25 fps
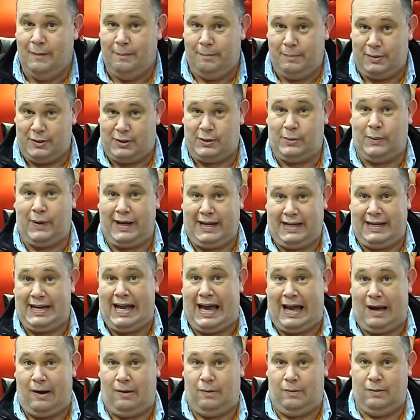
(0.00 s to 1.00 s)
between
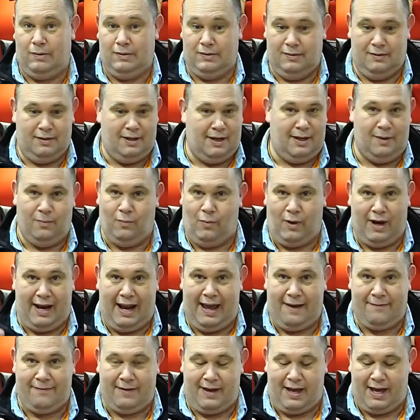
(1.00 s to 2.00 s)
now and
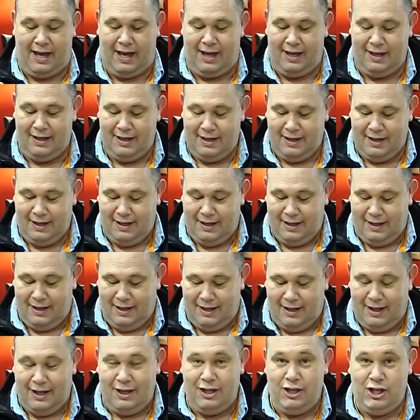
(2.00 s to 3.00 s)
whenever,
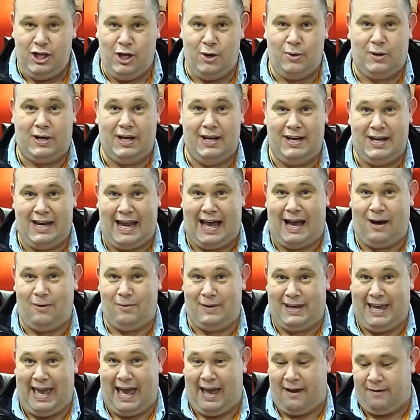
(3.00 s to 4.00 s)
you can now
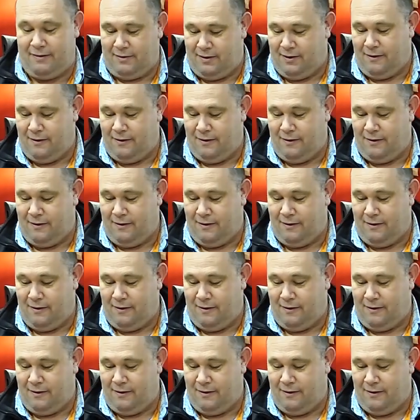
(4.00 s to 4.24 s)
get